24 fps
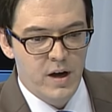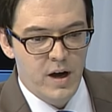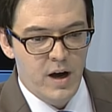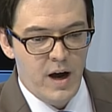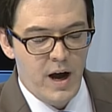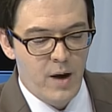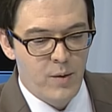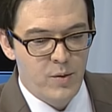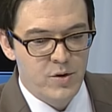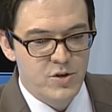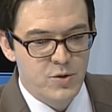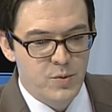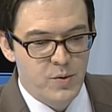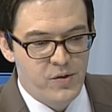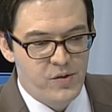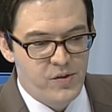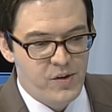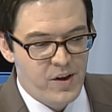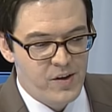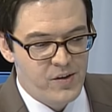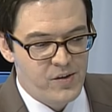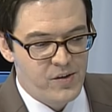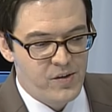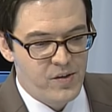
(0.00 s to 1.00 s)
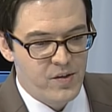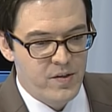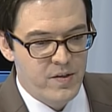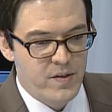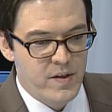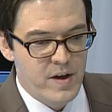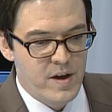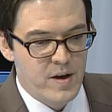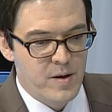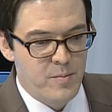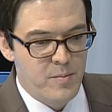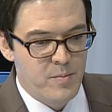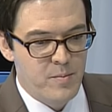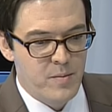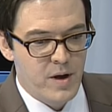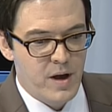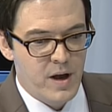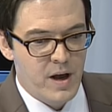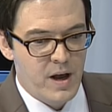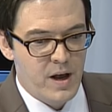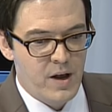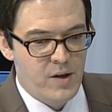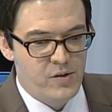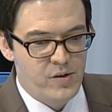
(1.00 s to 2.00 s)
How would you assess them
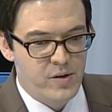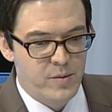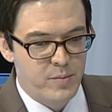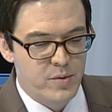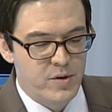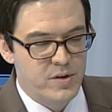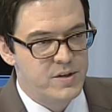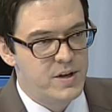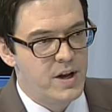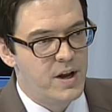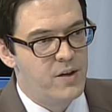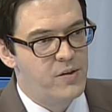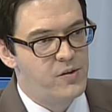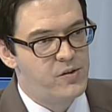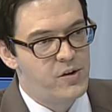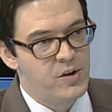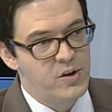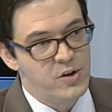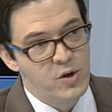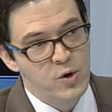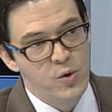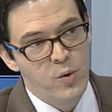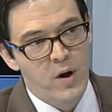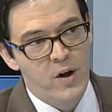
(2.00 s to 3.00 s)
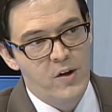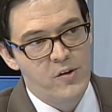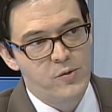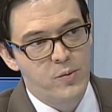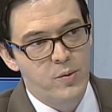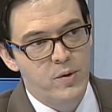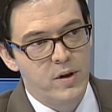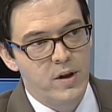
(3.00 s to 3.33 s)
as it pertains to U.S.